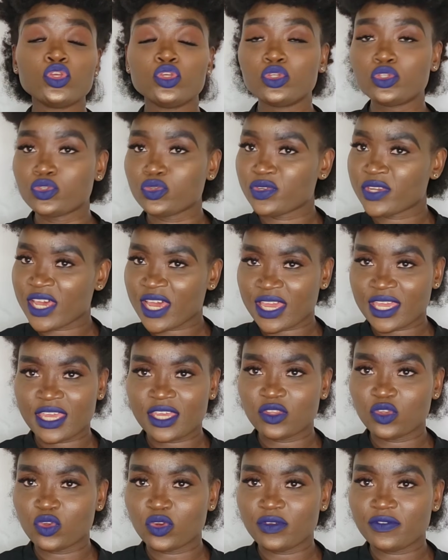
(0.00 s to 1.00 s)
You do not
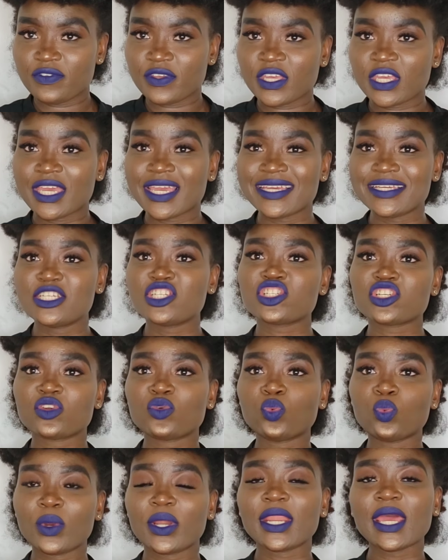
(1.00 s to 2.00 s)
get
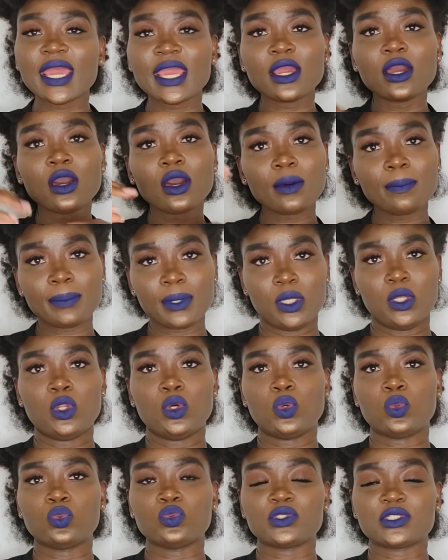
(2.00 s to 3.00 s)
notification when I
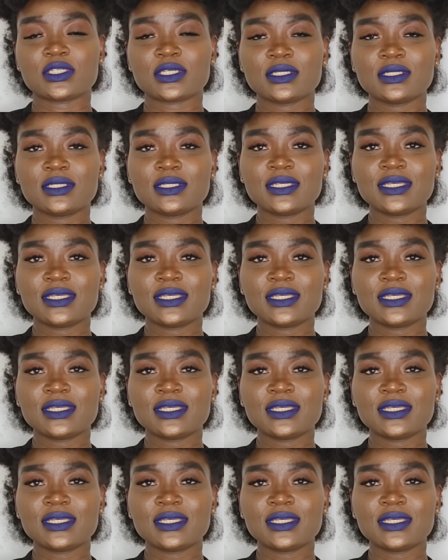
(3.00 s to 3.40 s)
upload.